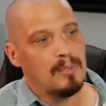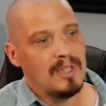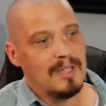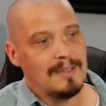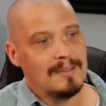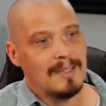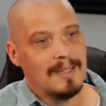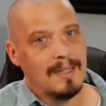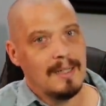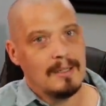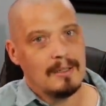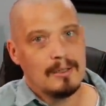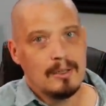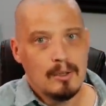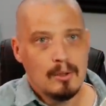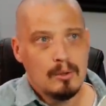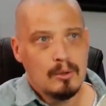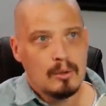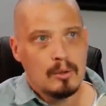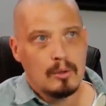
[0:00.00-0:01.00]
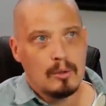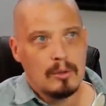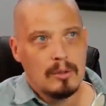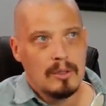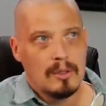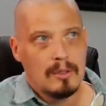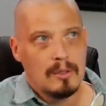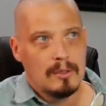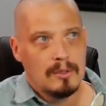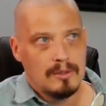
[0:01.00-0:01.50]
But
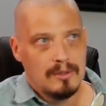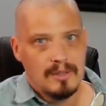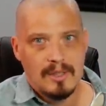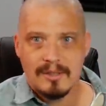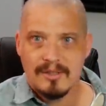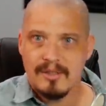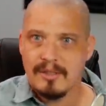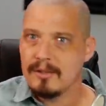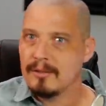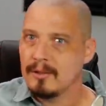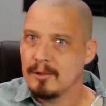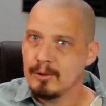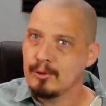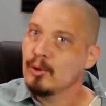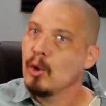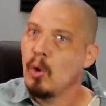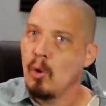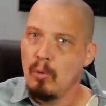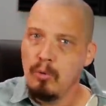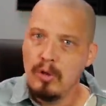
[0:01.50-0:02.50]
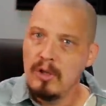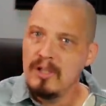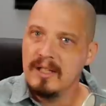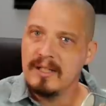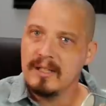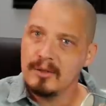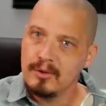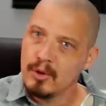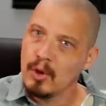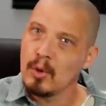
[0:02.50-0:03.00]
Google doesn't control the
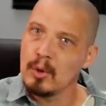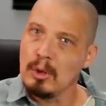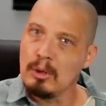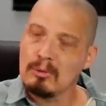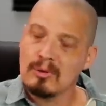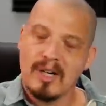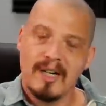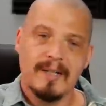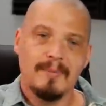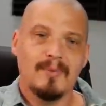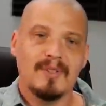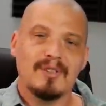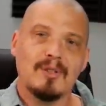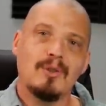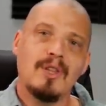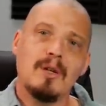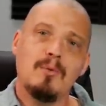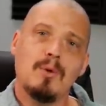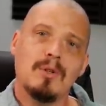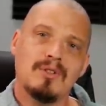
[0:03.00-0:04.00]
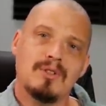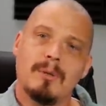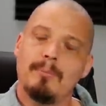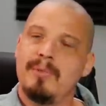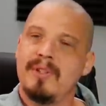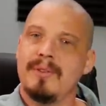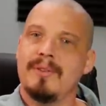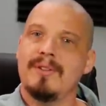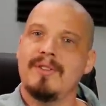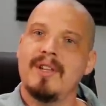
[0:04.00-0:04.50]
Linux kernel, right? So they want
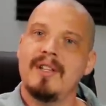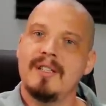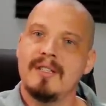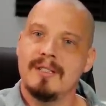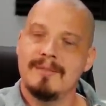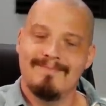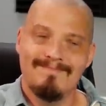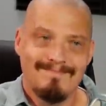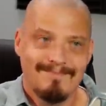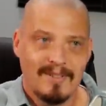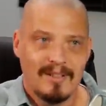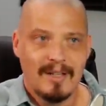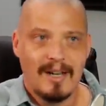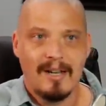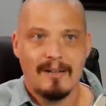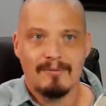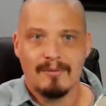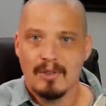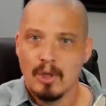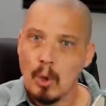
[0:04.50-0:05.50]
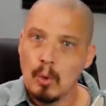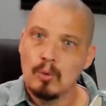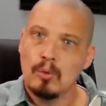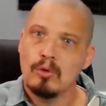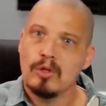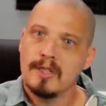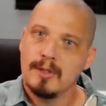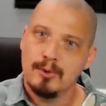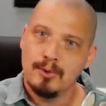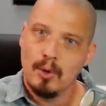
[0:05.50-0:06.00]
something that they can have
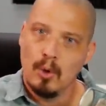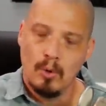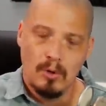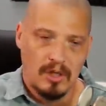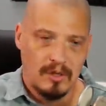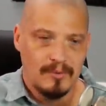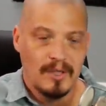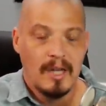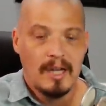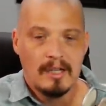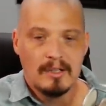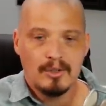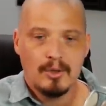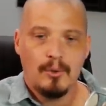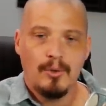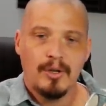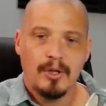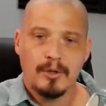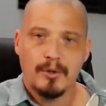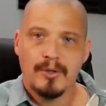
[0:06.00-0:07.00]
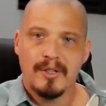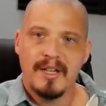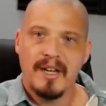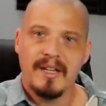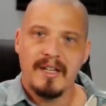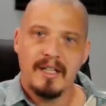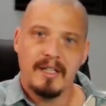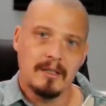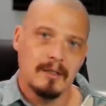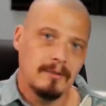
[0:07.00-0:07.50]
total control of. So they're
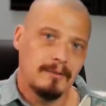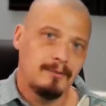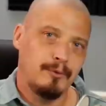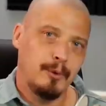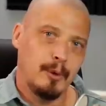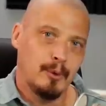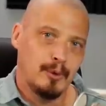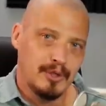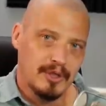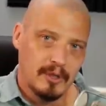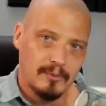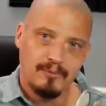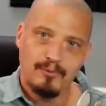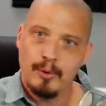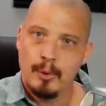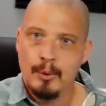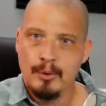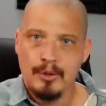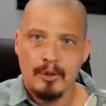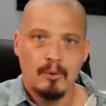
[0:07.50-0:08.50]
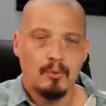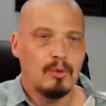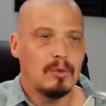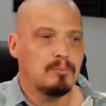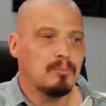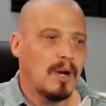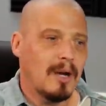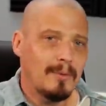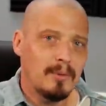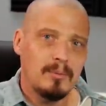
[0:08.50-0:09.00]
creating Fuchsia. Fuchsia will
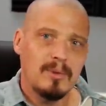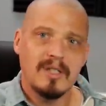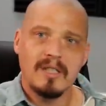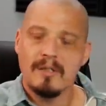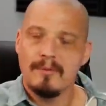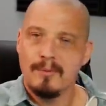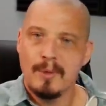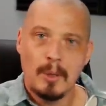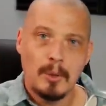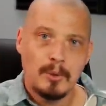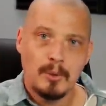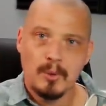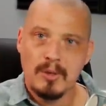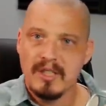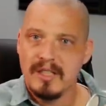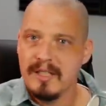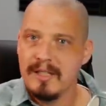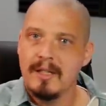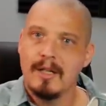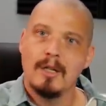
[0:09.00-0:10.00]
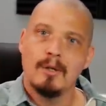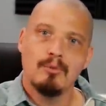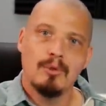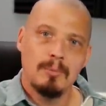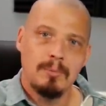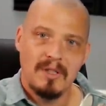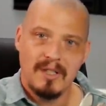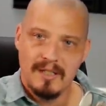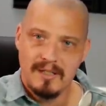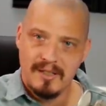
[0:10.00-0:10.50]
probably eventually
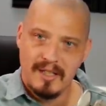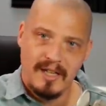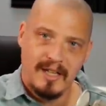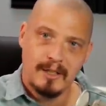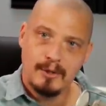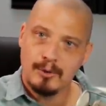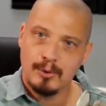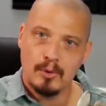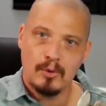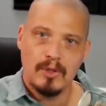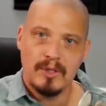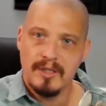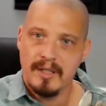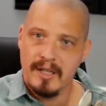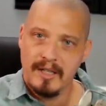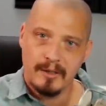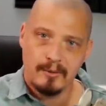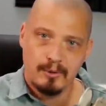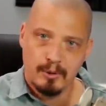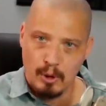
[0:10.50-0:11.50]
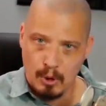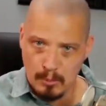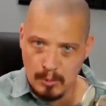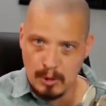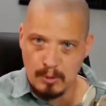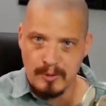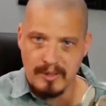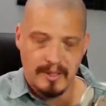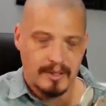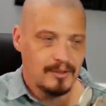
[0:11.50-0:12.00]
replace Android and Chrome
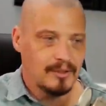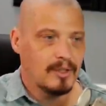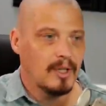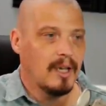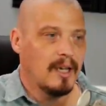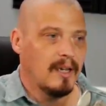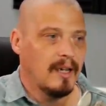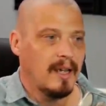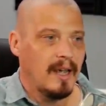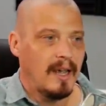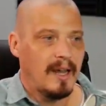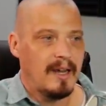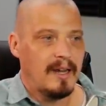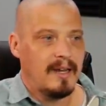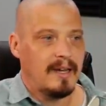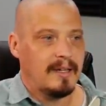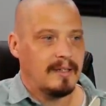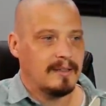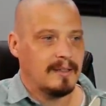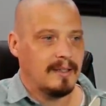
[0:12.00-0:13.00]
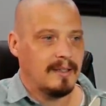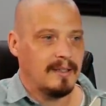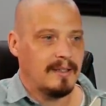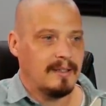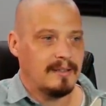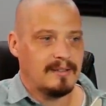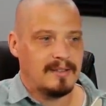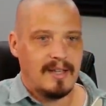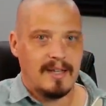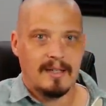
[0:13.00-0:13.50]
OS. And
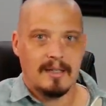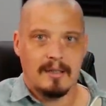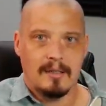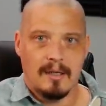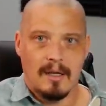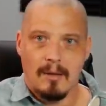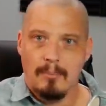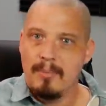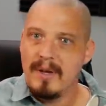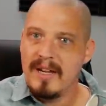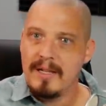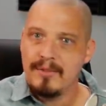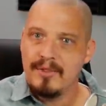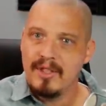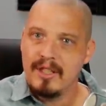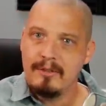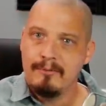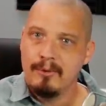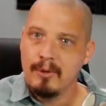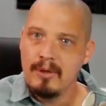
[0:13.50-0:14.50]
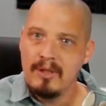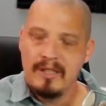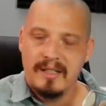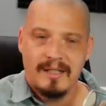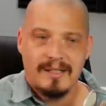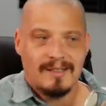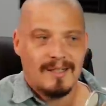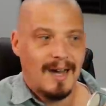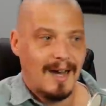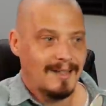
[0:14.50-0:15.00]
is that a bad thing for
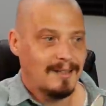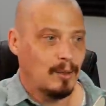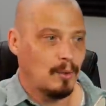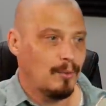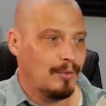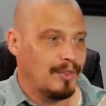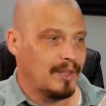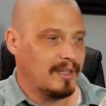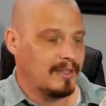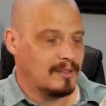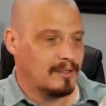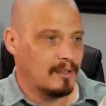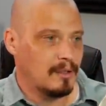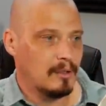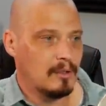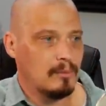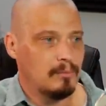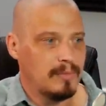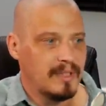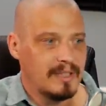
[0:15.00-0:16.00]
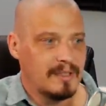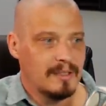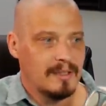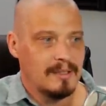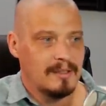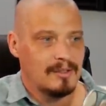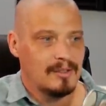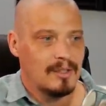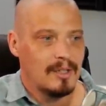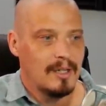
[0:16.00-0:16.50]
Linux? I don't think so,
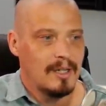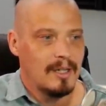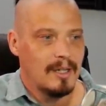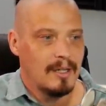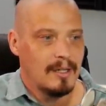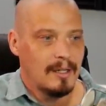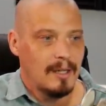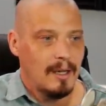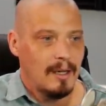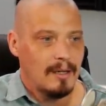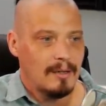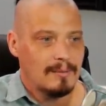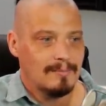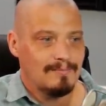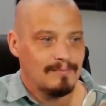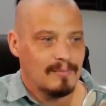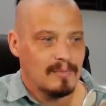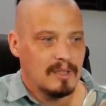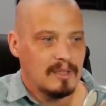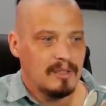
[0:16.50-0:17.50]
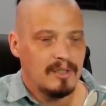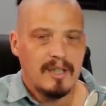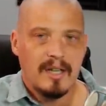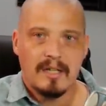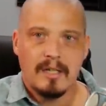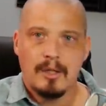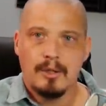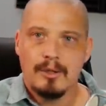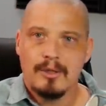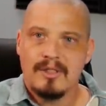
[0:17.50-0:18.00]
because you got
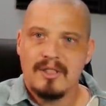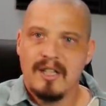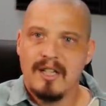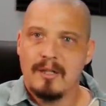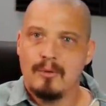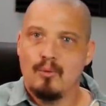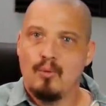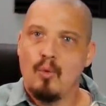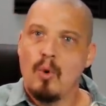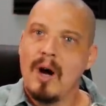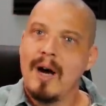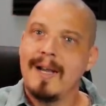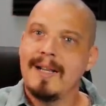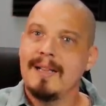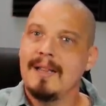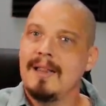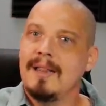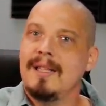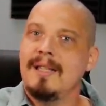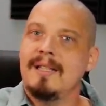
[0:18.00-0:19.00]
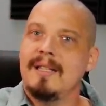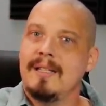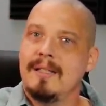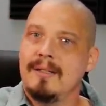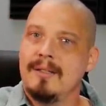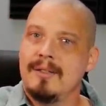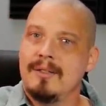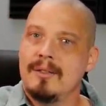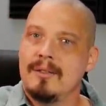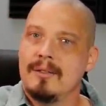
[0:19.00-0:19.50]
to understand why
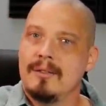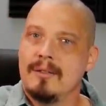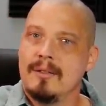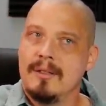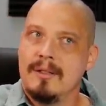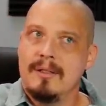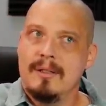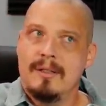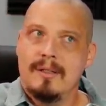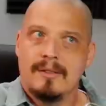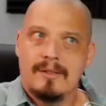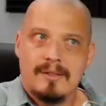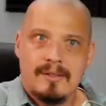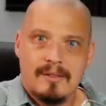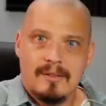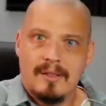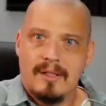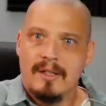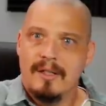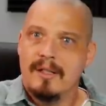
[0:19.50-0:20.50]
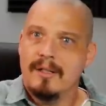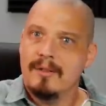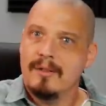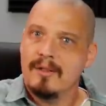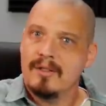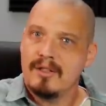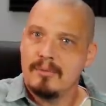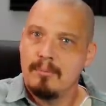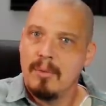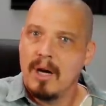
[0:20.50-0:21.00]
Linux is in
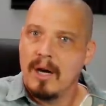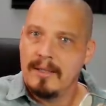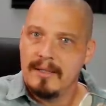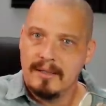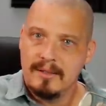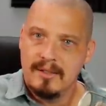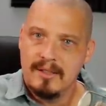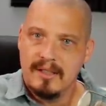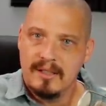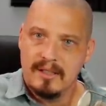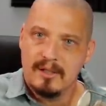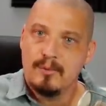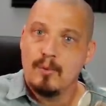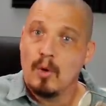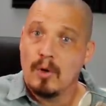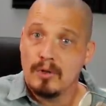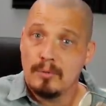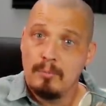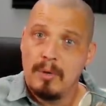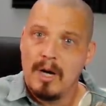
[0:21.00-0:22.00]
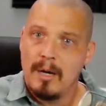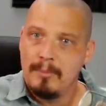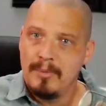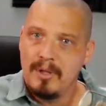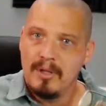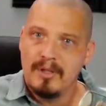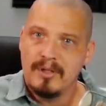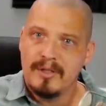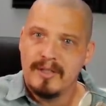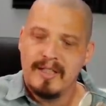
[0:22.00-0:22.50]
the spot it's in as far as
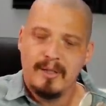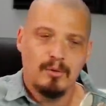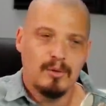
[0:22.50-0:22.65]
popularity.